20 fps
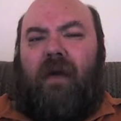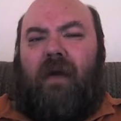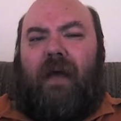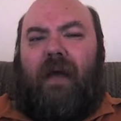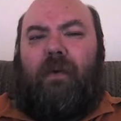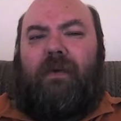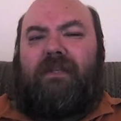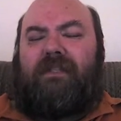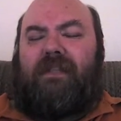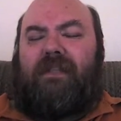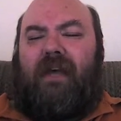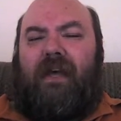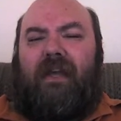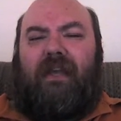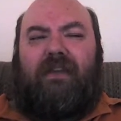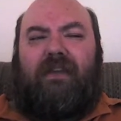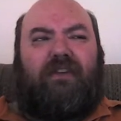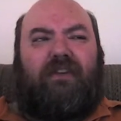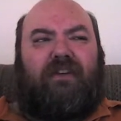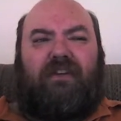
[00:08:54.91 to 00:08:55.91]
I always thought
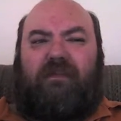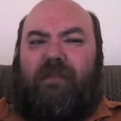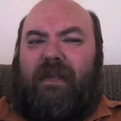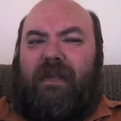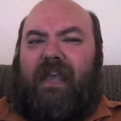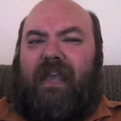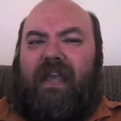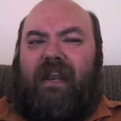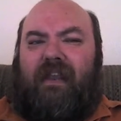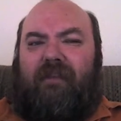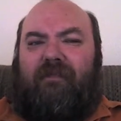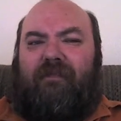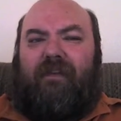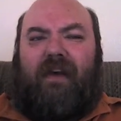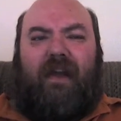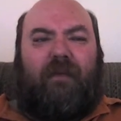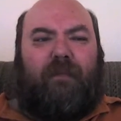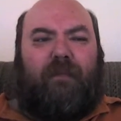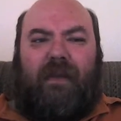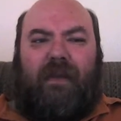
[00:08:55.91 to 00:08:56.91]
it should just be KDE
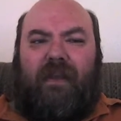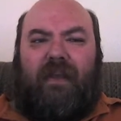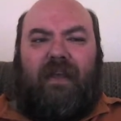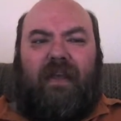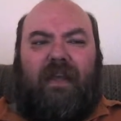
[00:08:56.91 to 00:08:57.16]
5, but